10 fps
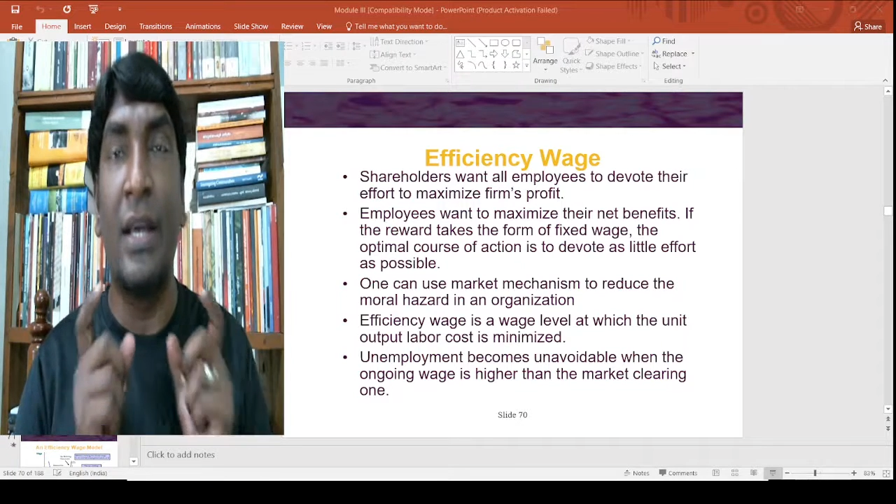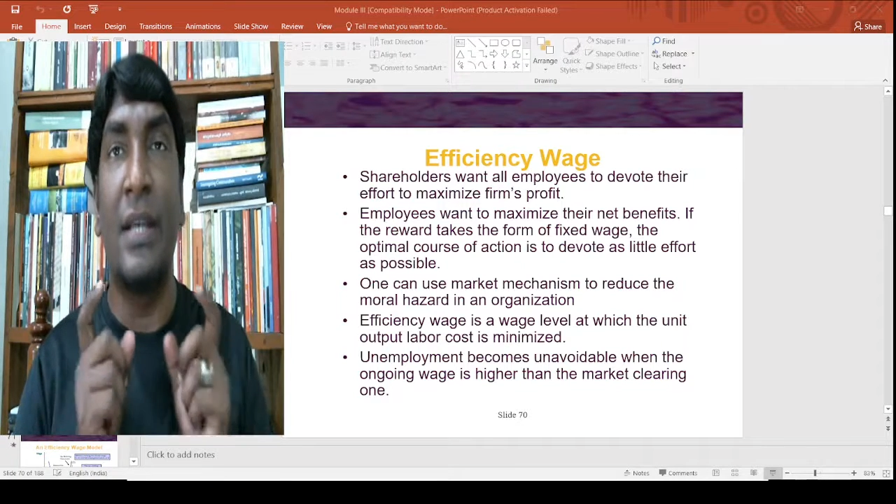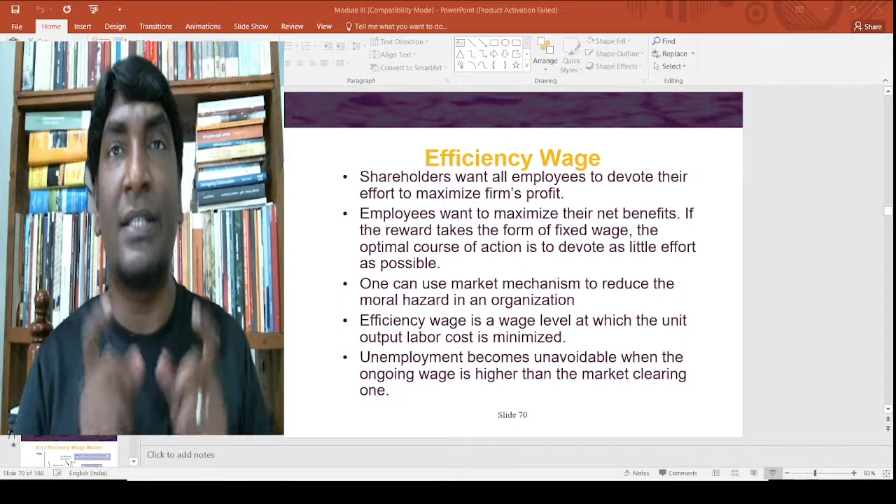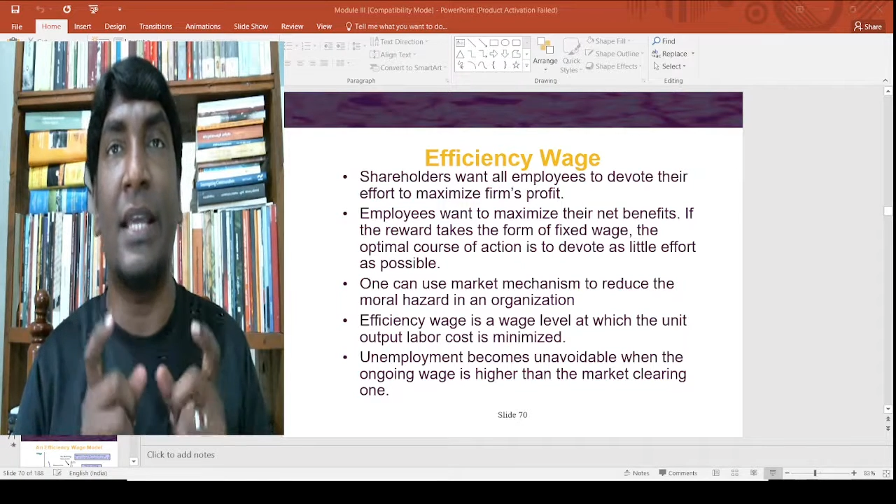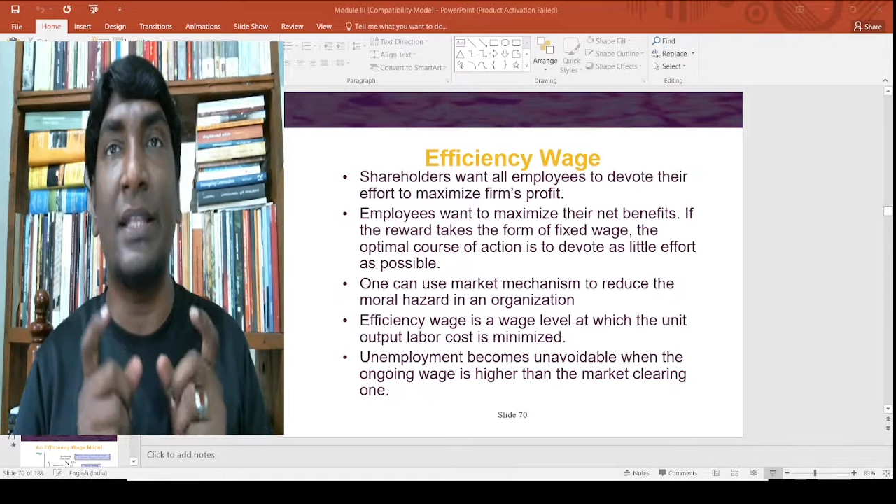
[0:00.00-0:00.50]

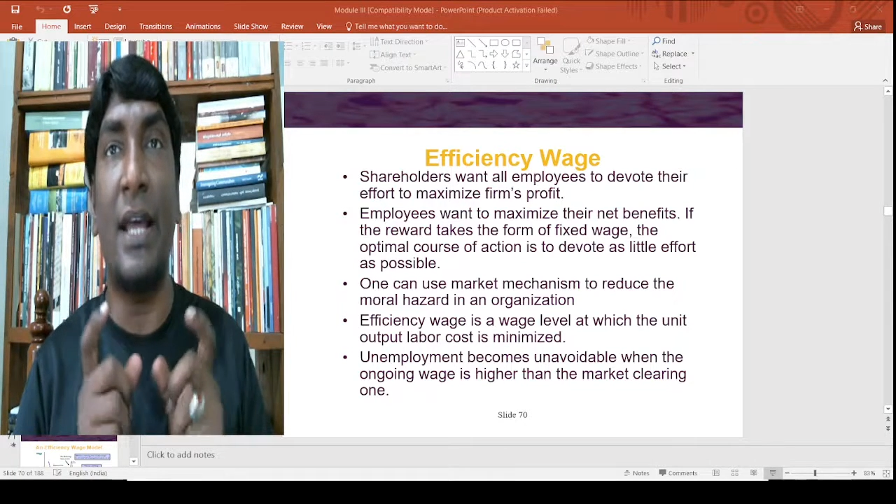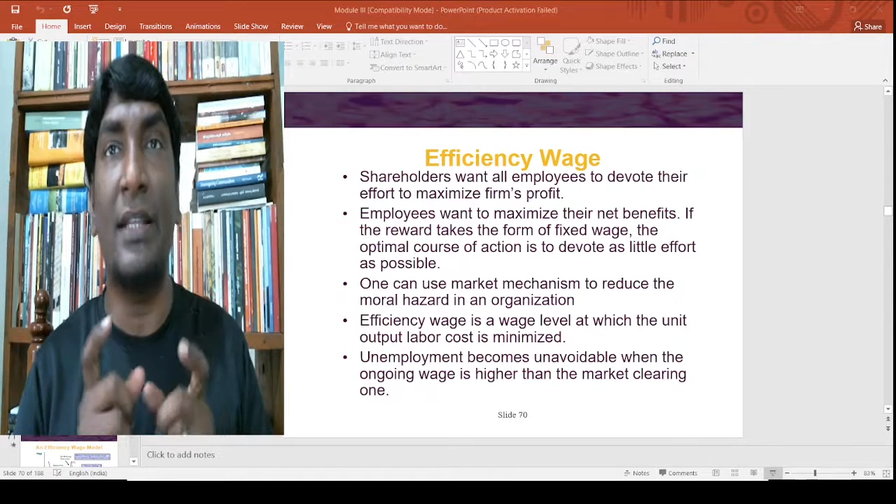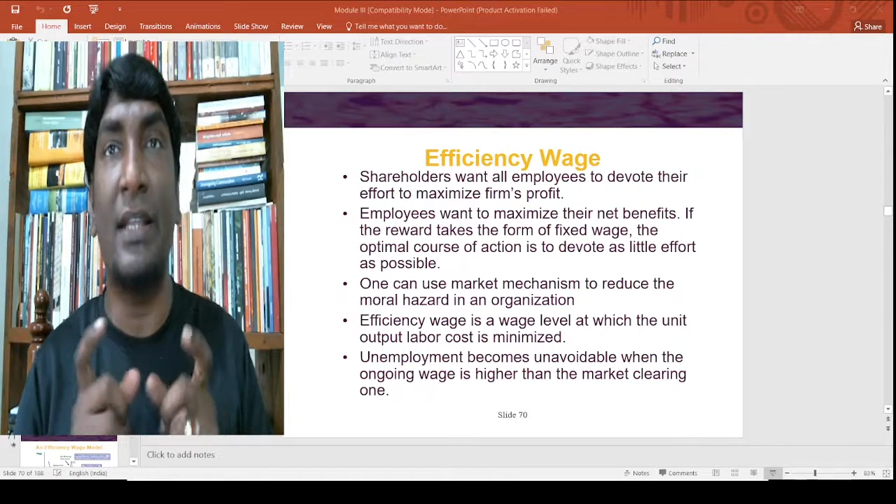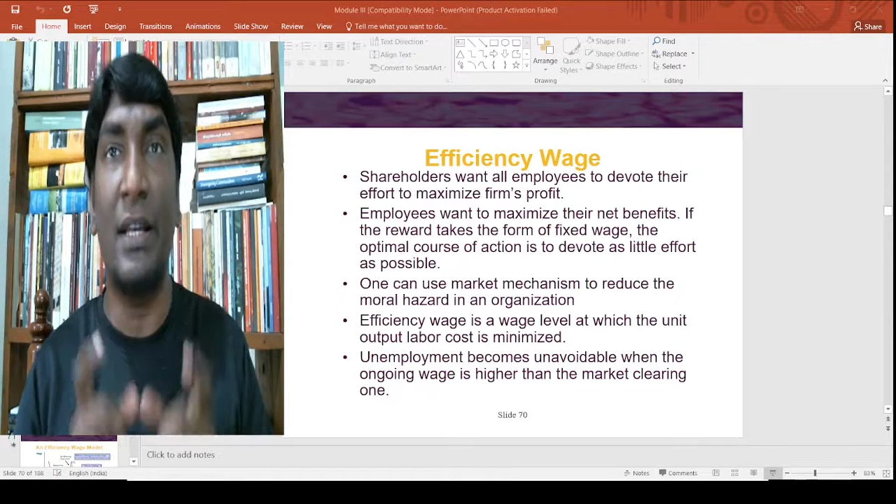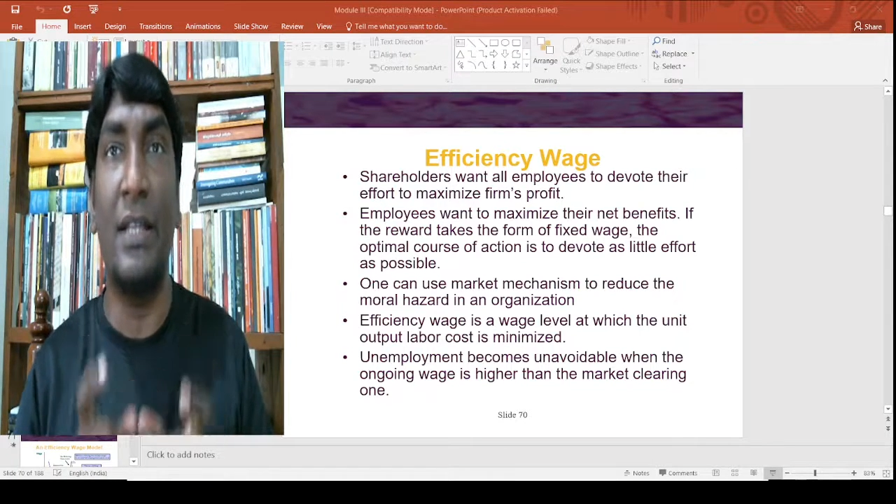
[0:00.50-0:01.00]
say that
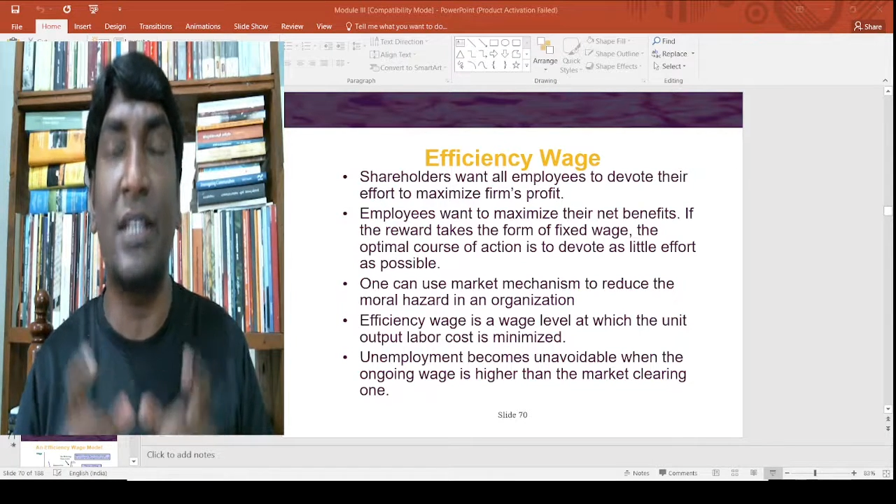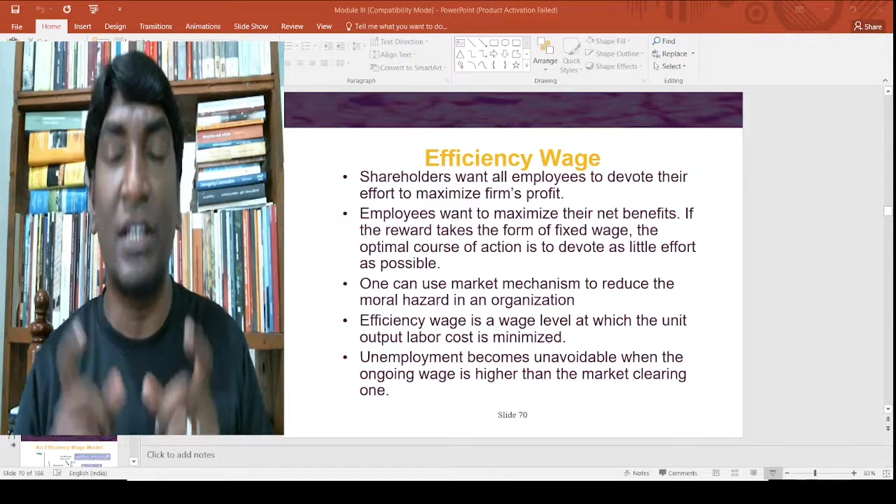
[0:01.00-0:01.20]
there is an